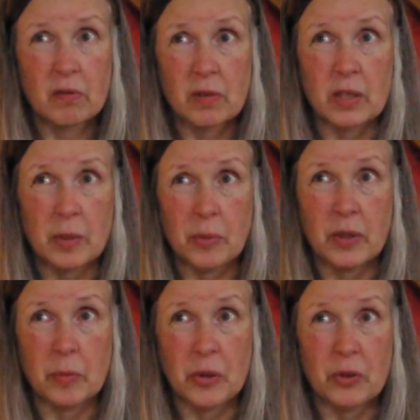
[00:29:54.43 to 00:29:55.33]
a
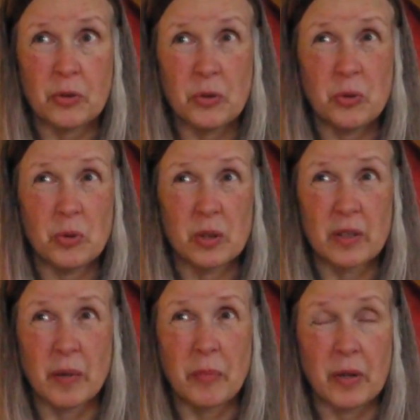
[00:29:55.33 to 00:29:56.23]
WW2 or
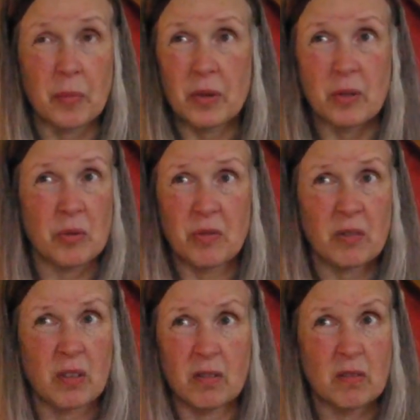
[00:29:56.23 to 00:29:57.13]
something, but those
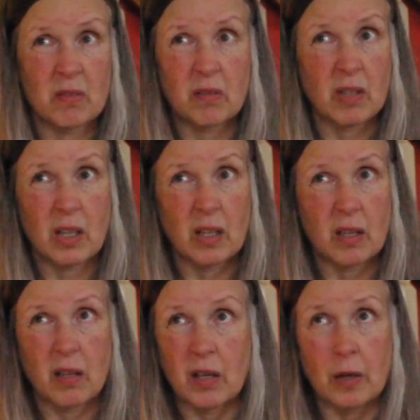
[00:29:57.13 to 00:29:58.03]
don't,
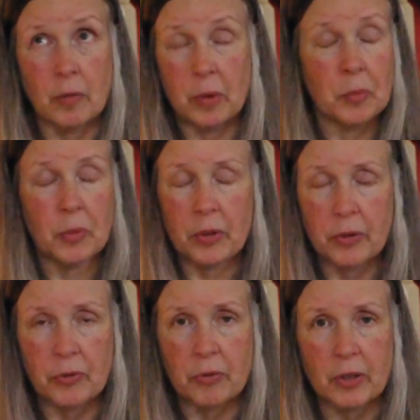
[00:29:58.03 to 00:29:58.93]
I don't remember what
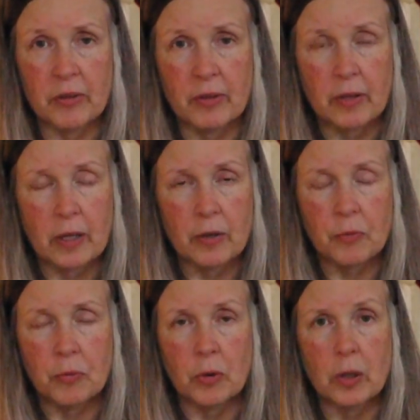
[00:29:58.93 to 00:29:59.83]
those are designated
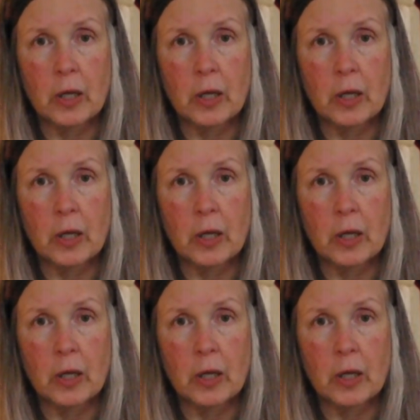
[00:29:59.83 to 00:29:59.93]
for.